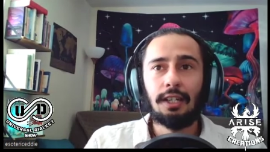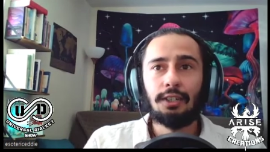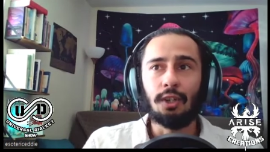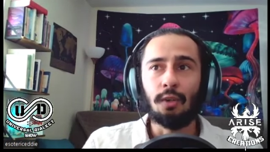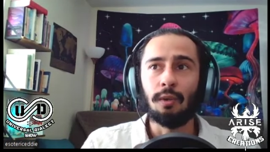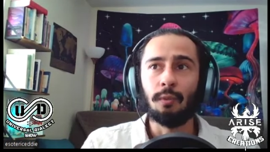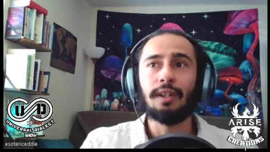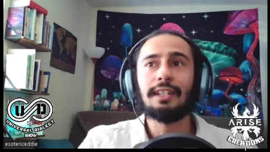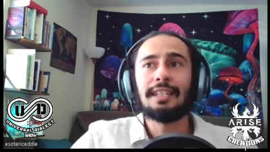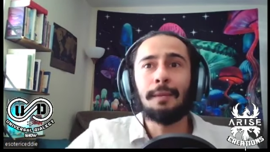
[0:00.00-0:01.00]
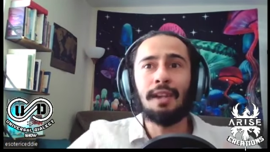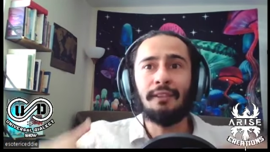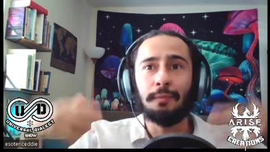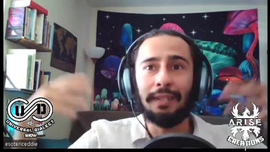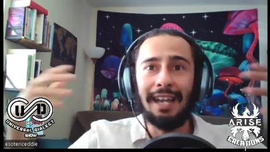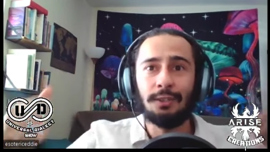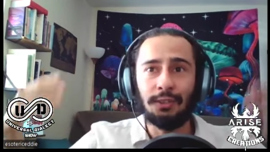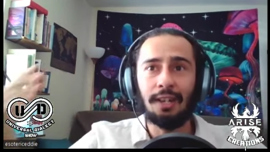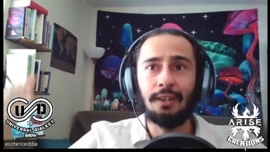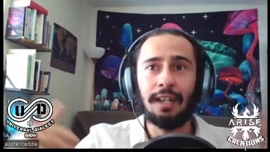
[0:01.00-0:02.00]
So what really set me off to be
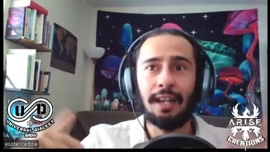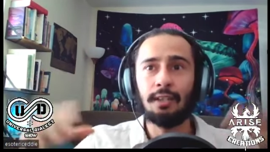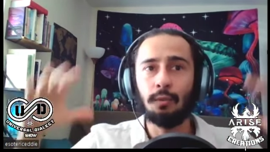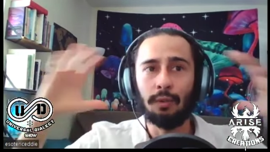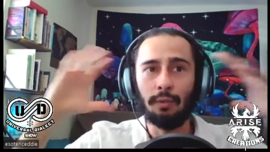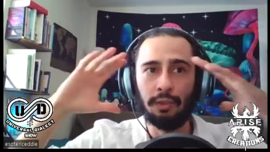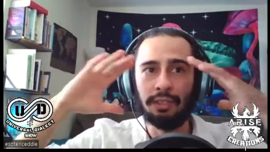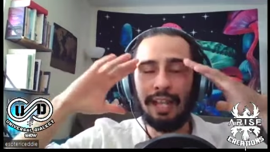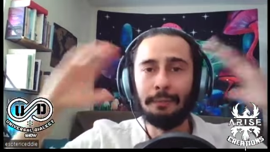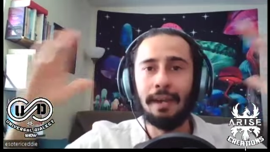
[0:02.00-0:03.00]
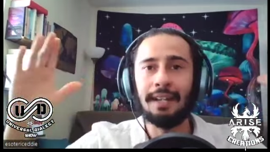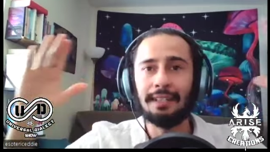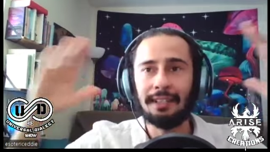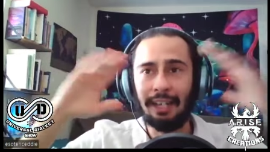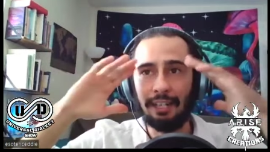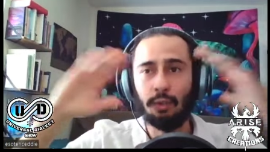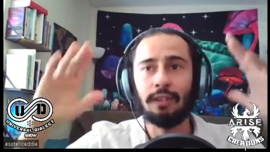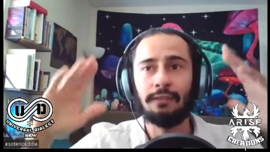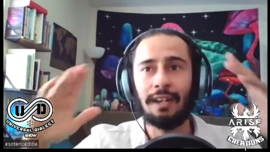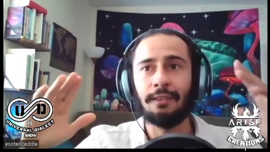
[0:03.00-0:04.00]
esoteric Eddie was that mindset at
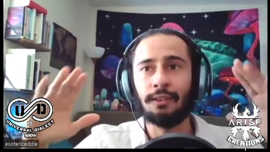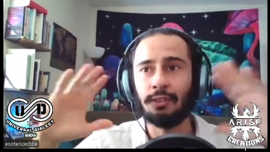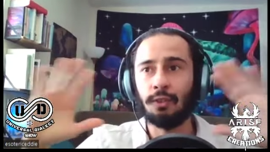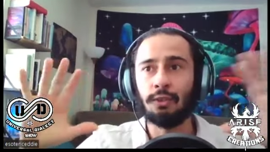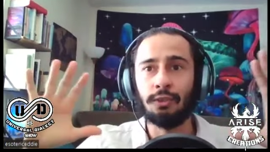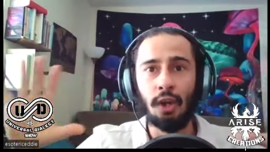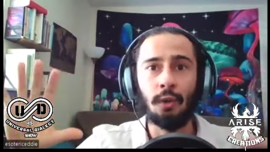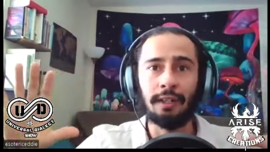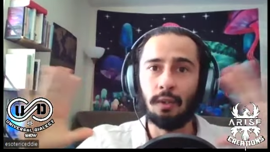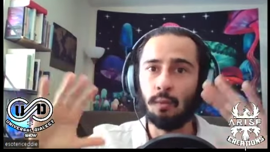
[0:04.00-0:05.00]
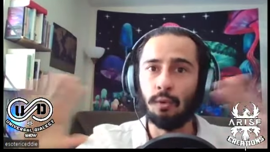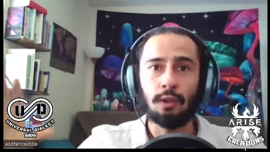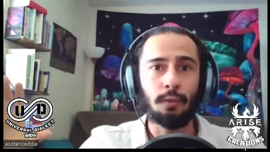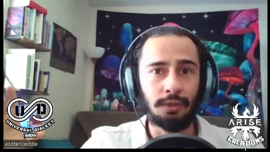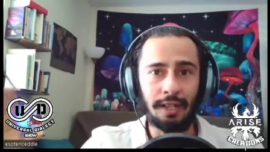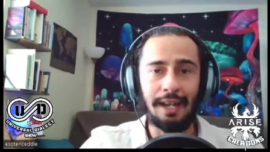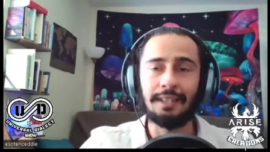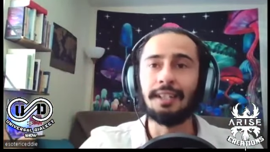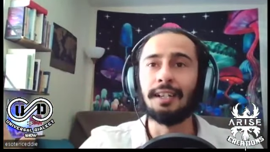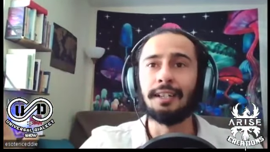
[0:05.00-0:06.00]
25 years old, knowing the work was
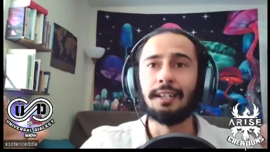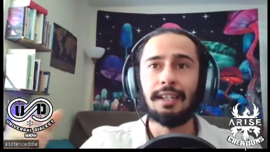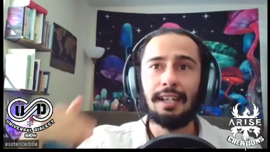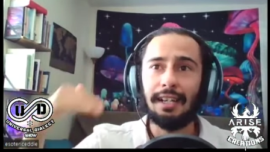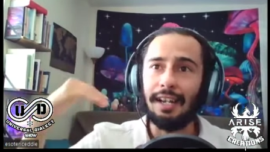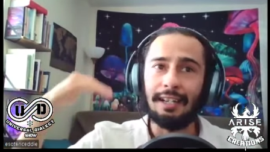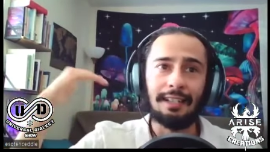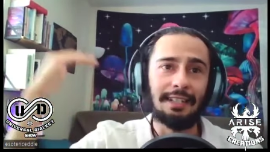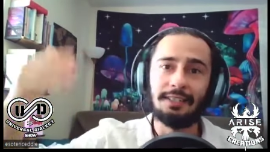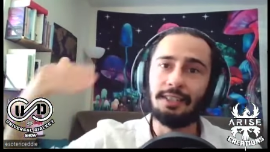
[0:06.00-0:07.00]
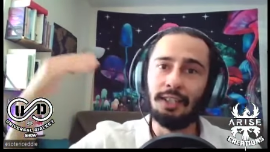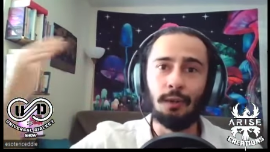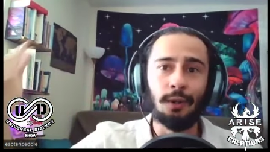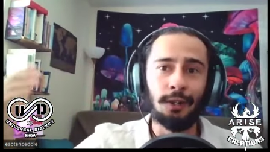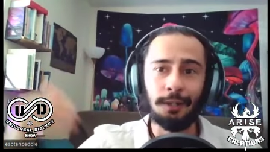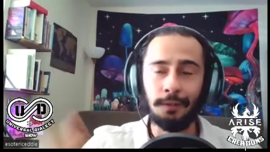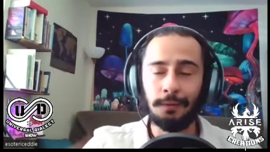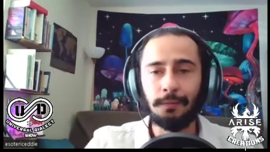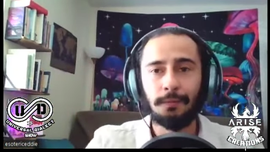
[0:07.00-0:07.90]
not done and it needs to go on.